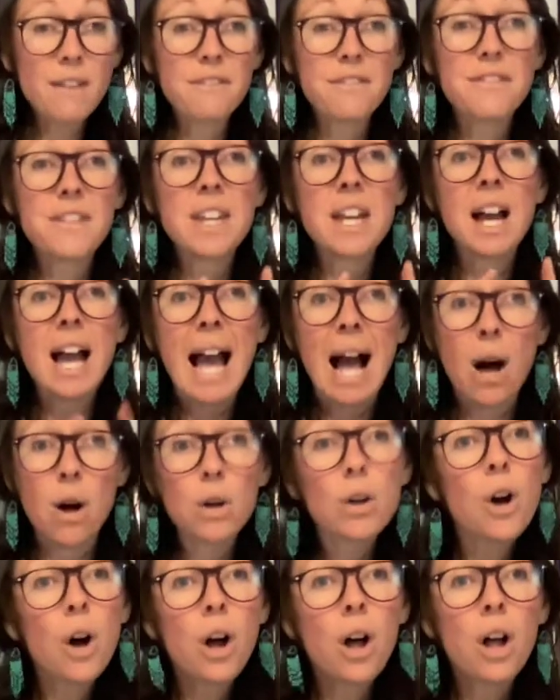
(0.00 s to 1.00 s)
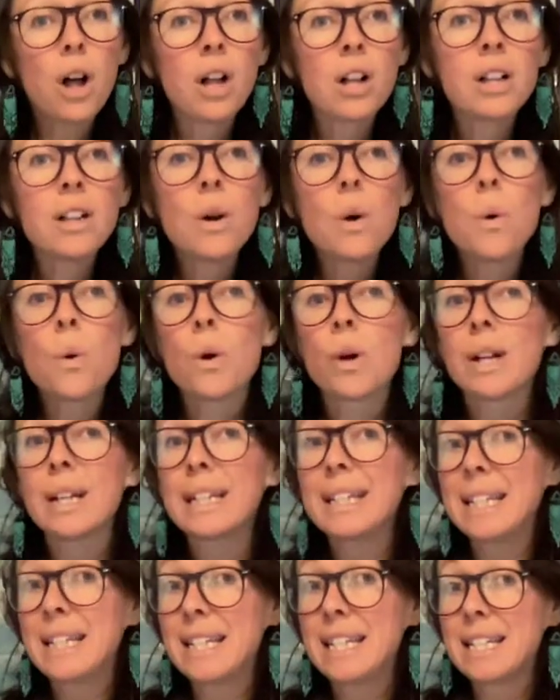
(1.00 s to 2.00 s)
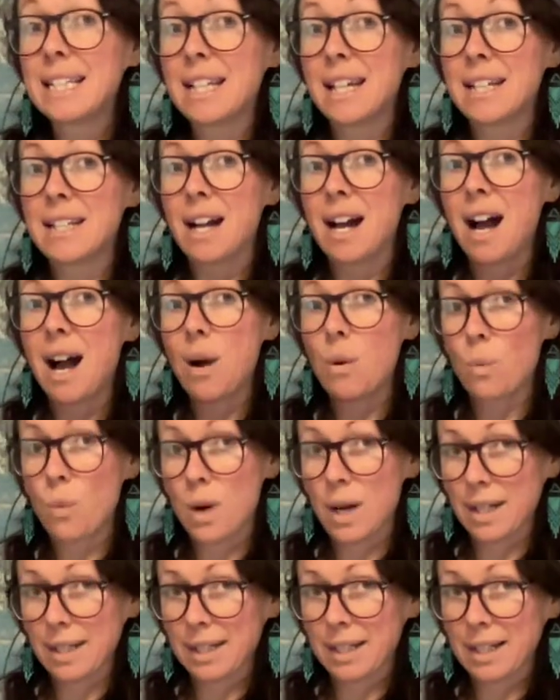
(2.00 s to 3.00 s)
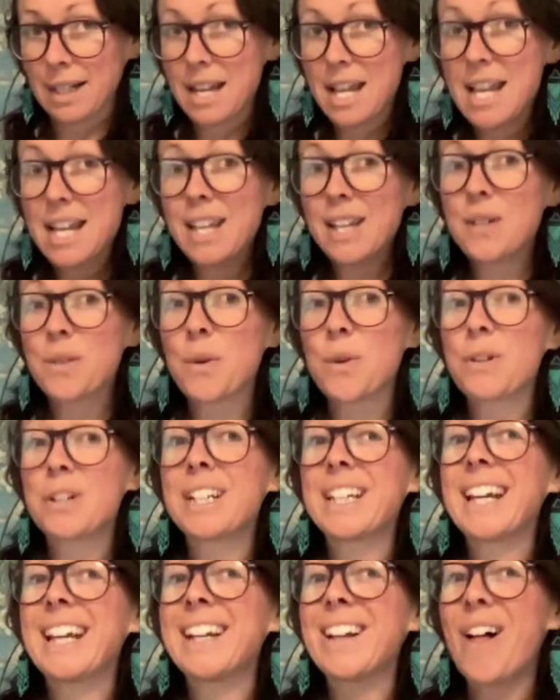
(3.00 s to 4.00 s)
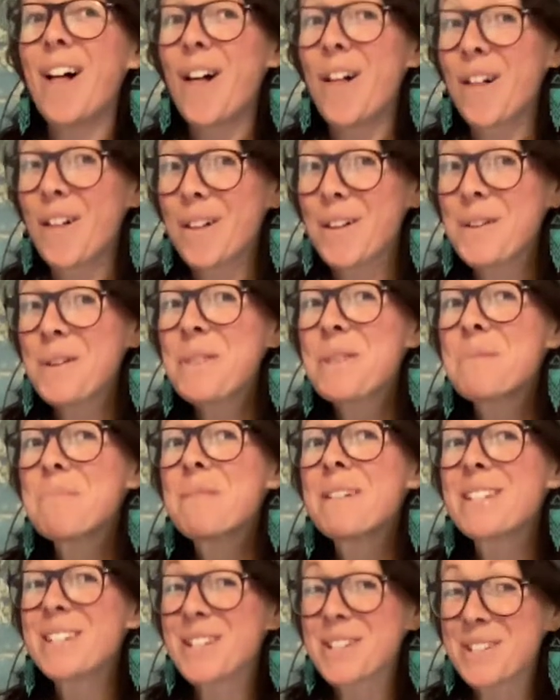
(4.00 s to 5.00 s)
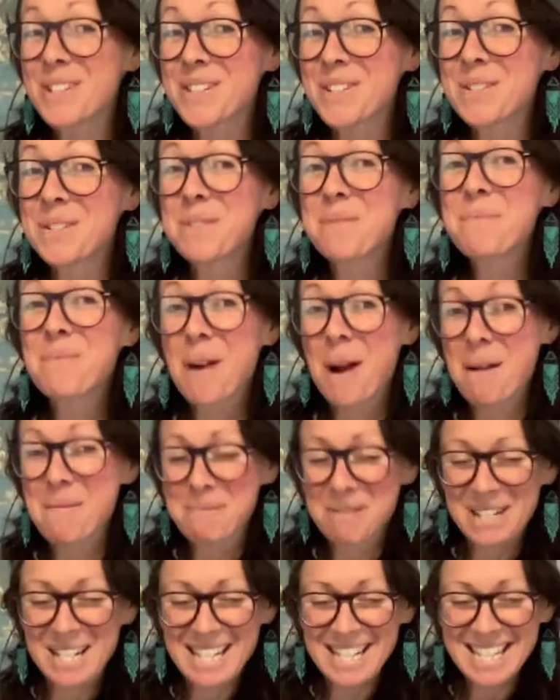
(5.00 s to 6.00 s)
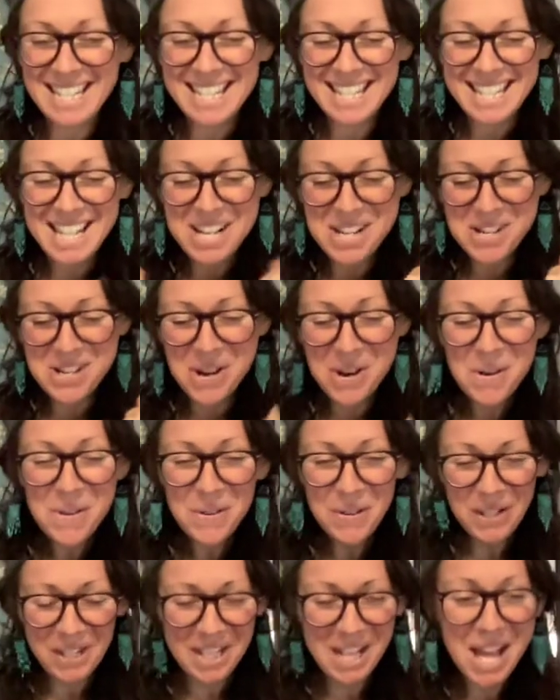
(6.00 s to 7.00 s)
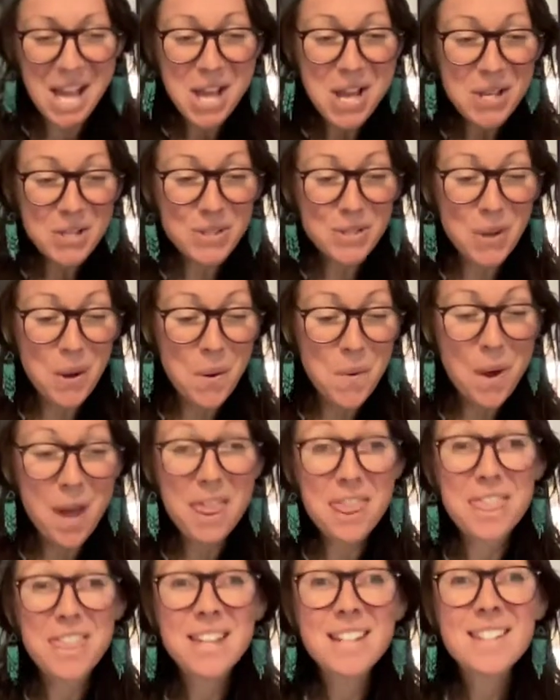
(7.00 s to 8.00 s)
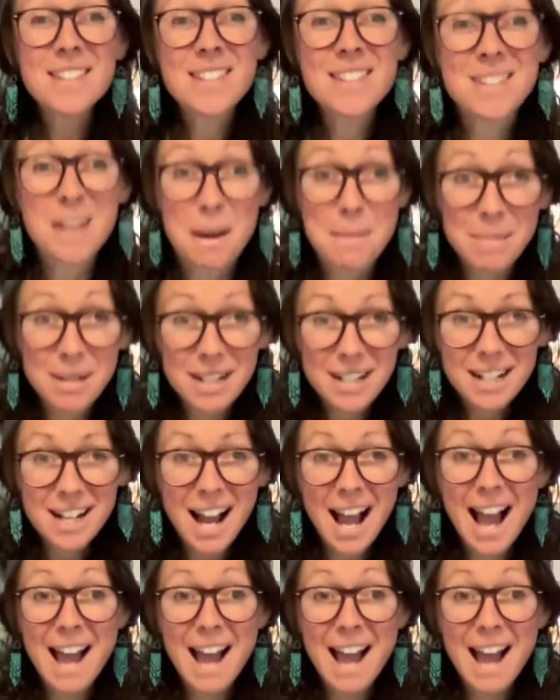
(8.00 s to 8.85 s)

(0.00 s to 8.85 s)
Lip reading: via alcohol or heat and hot water in order to get all the medicinal properties. Cool. So this summer